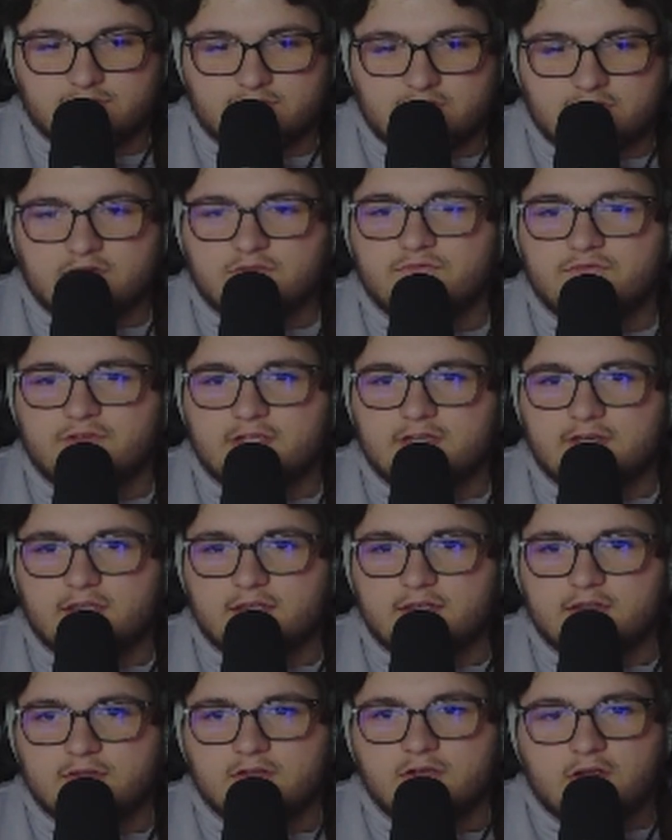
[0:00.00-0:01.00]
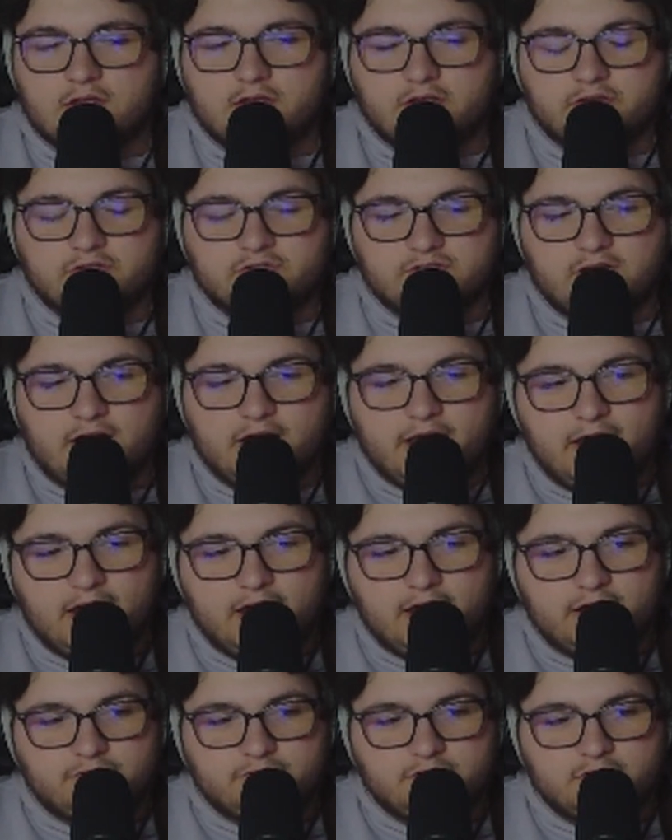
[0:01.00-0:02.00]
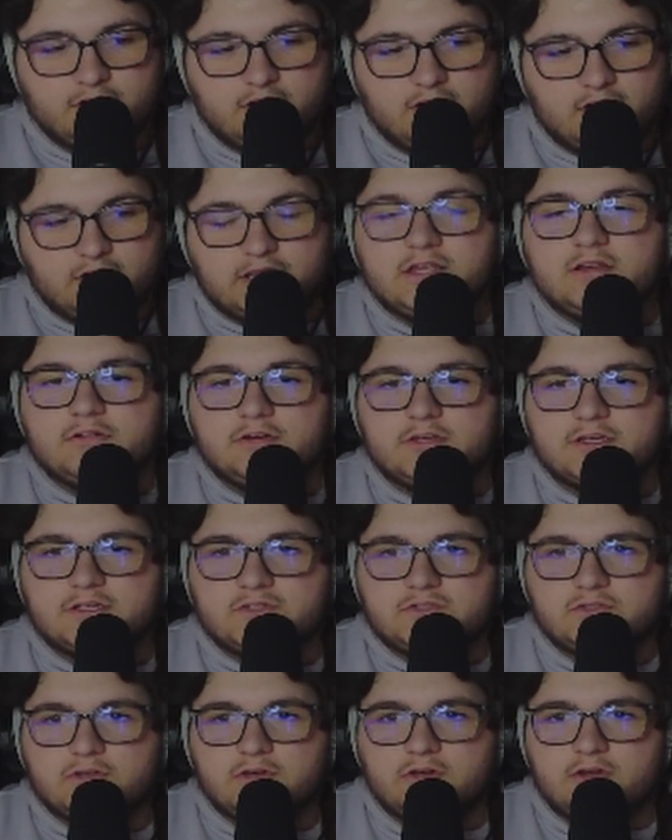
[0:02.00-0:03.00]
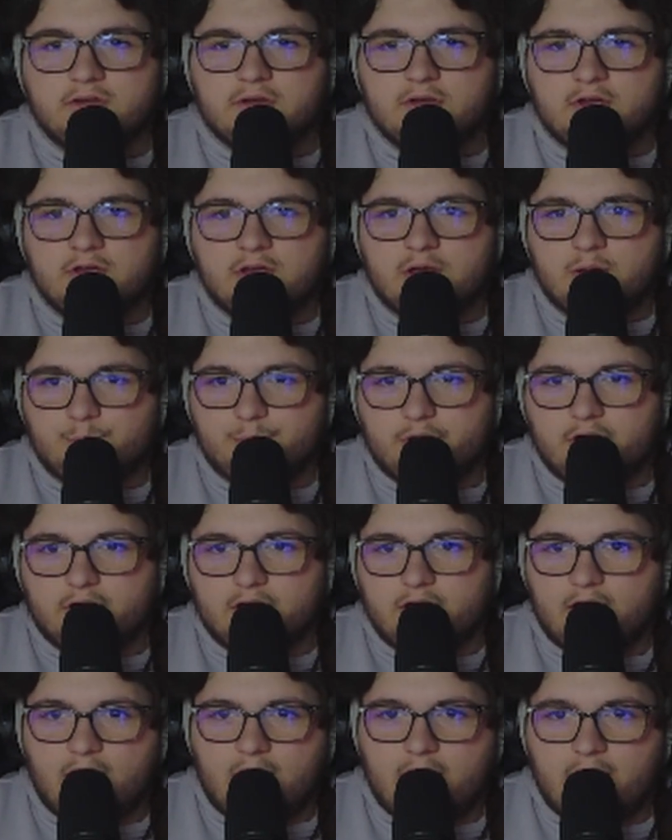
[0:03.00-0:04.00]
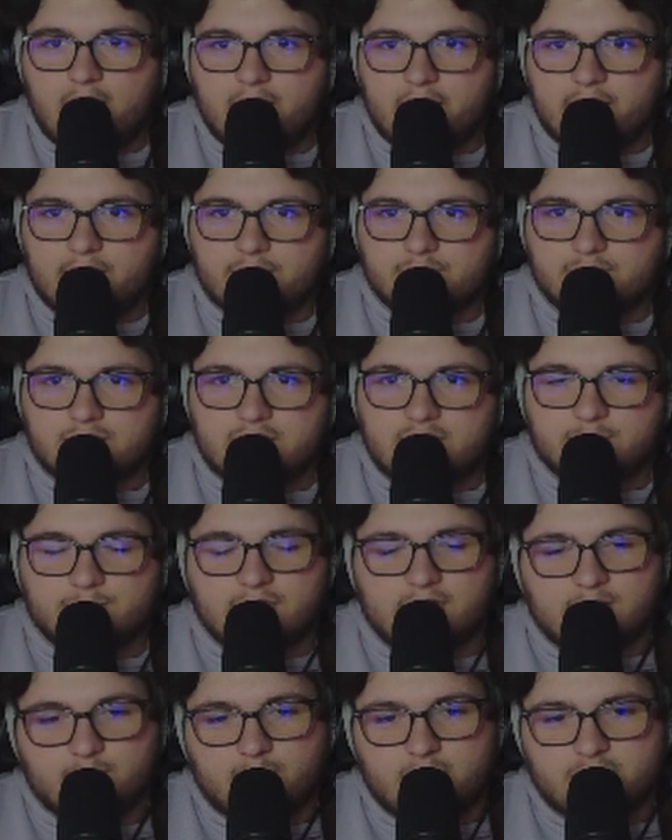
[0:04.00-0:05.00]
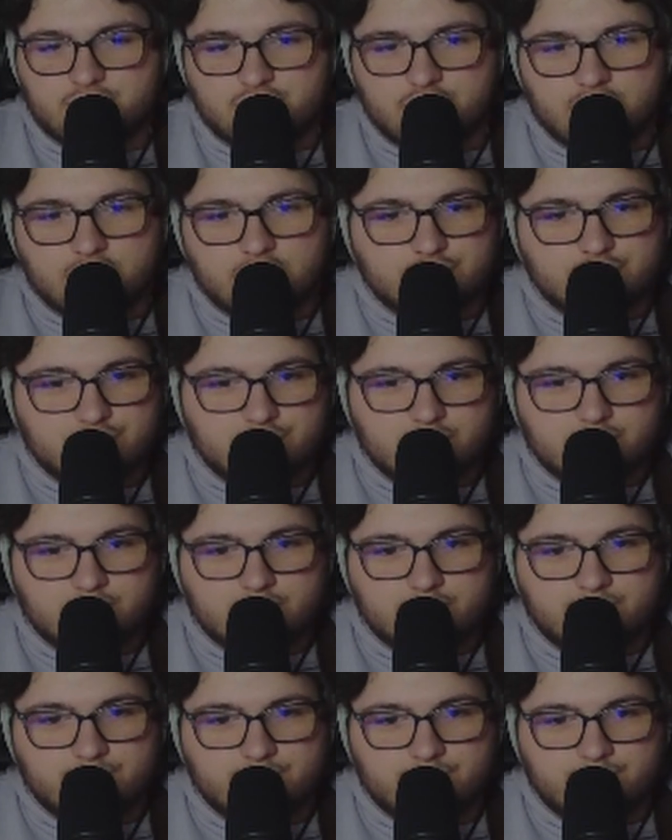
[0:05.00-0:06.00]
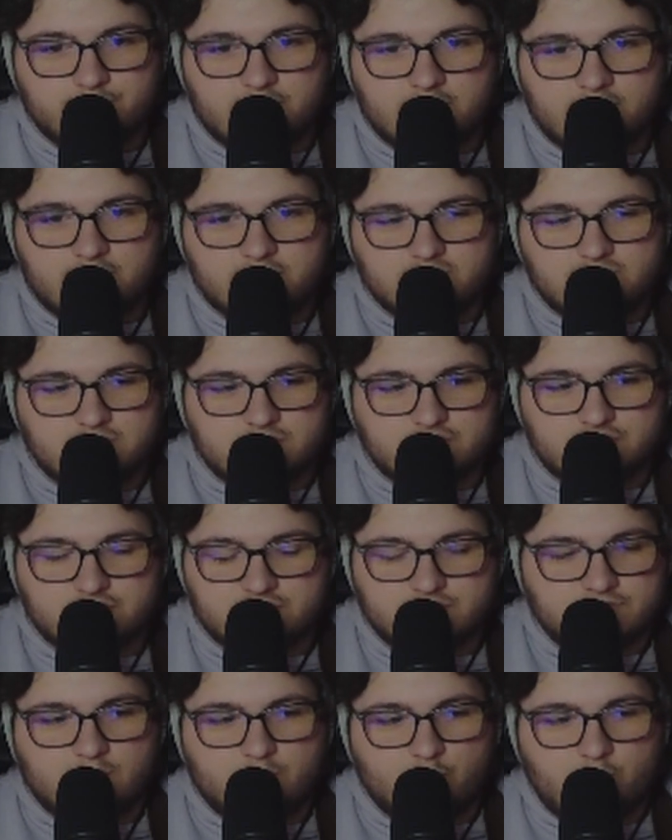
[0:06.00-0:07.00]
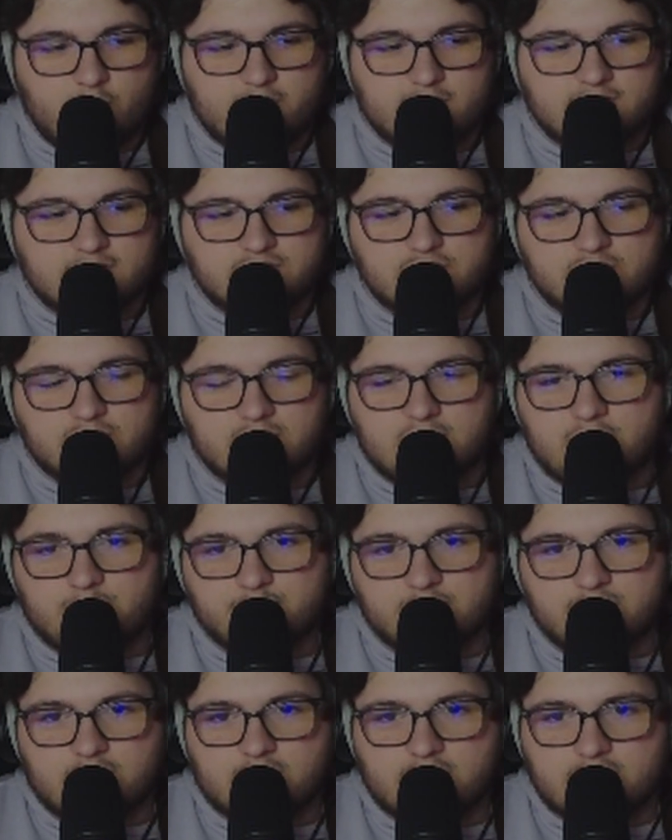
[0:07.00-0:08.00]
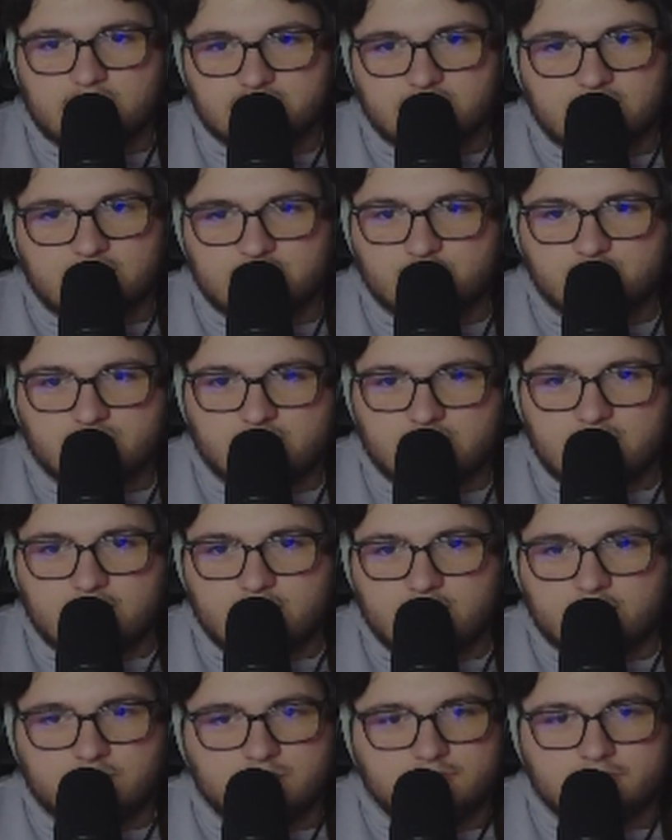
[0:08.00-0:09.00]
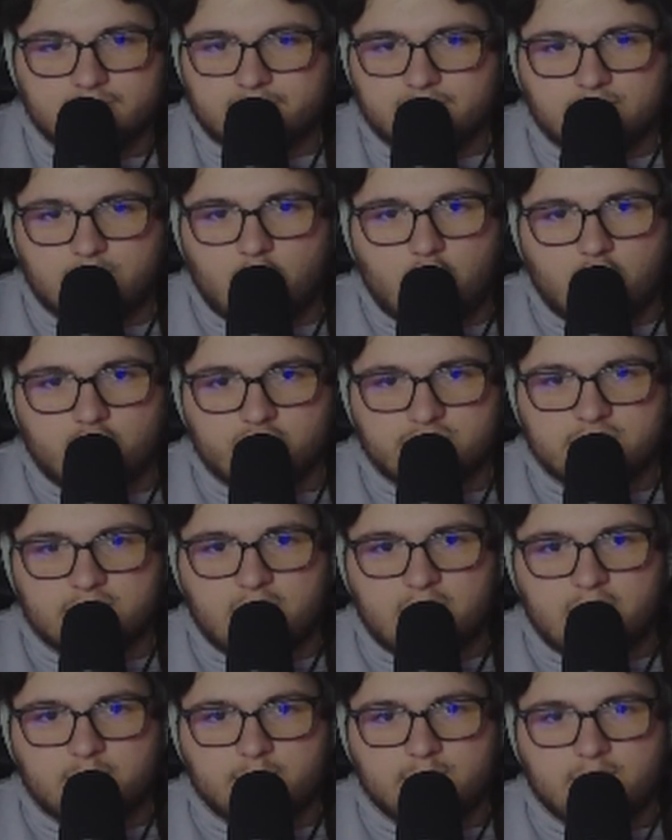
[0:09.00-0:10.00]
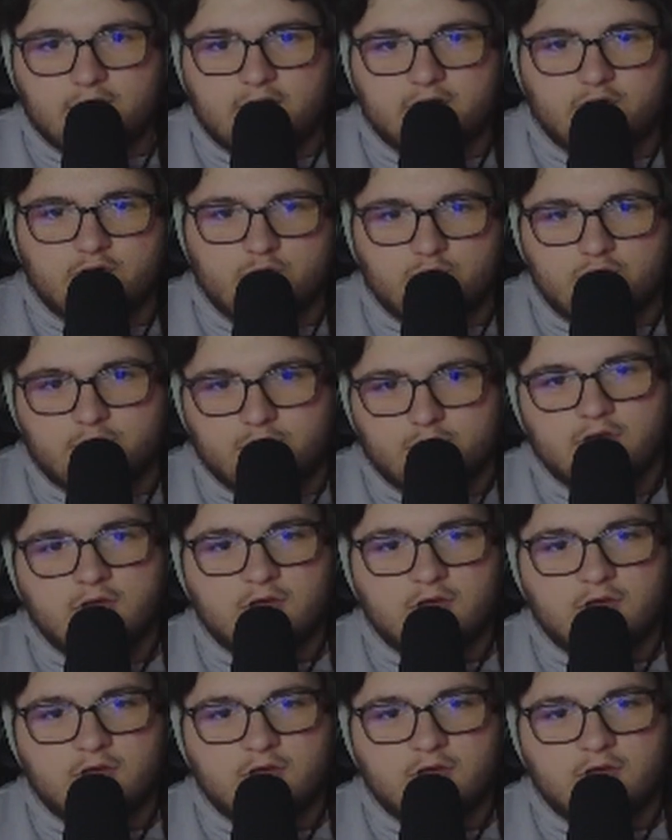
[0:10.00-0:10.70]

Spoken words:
convenient, because I have a Helix, but I keep that at my church because it's just way easier to keep it there, because I use it there all the time and I don't want to